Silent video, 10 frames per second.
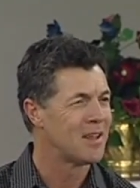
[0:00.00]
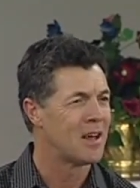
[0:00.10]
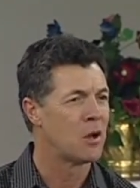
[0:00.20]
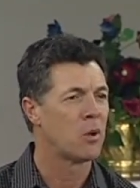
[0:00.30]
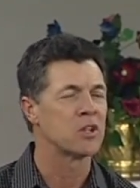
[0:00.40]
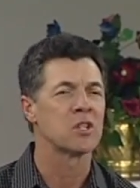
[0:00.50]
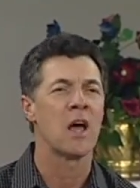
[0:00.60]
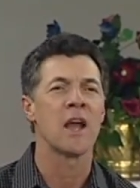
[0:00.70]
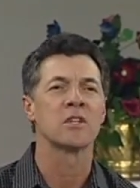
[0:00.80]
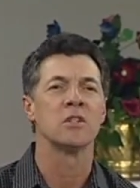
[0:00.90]
I know what it's
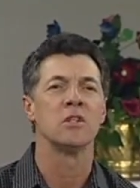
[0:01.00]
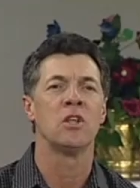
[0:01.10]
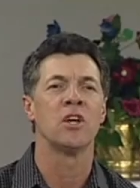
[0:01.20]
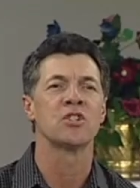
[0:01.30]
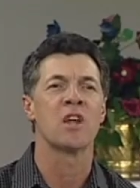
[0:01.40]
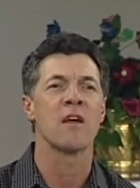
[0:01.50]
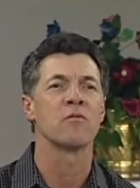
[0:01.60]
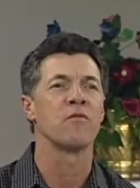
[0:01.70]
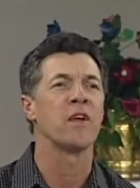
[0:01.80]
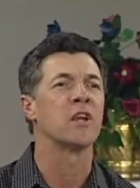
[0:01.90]
like to lust
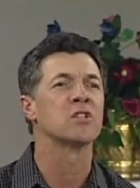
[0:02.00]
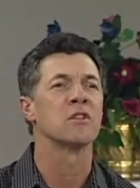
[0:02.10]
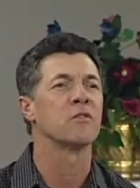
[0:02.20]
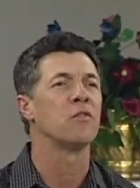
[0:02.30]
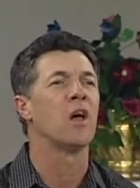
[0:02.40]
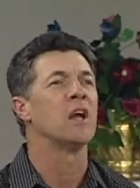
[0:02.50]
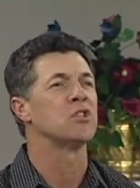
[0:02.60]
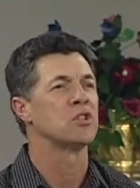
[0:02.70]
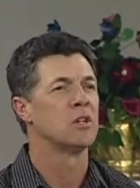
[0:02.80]
after things of the flesh.